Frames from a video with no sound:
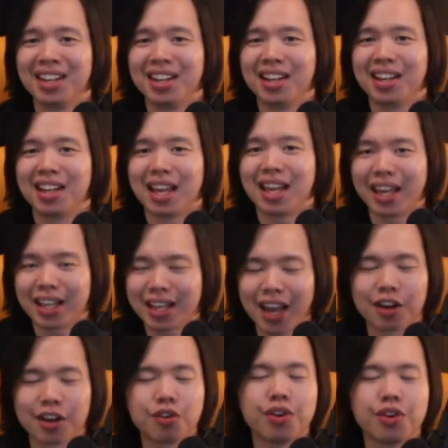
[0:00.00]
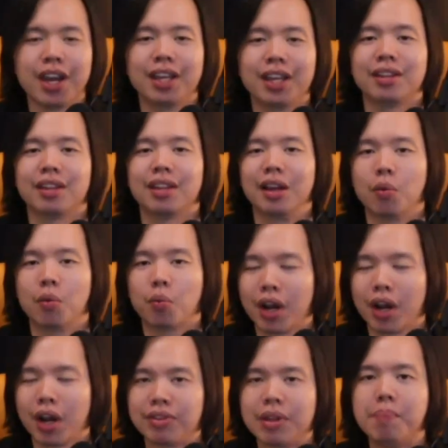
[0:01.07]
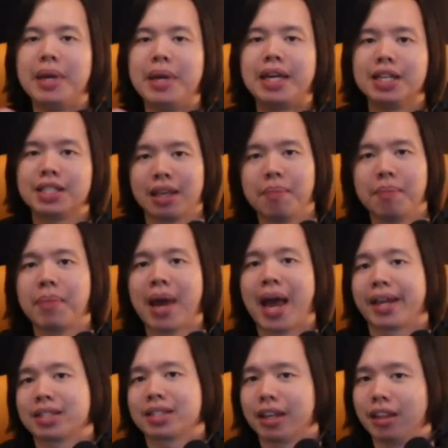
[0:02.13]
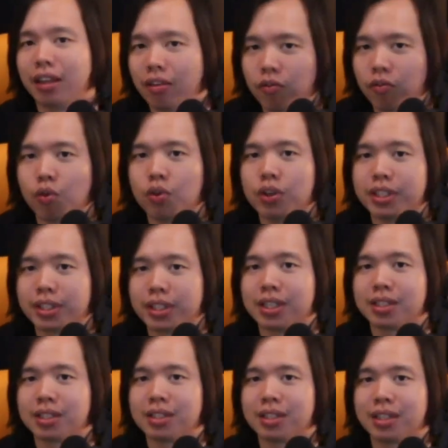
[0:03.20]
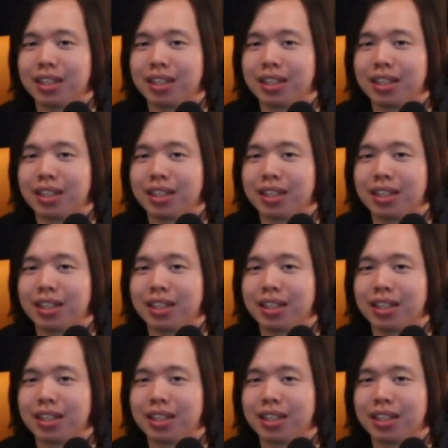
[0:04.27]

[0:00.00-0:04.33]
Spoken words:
it can create one of the biggest impact and influences in our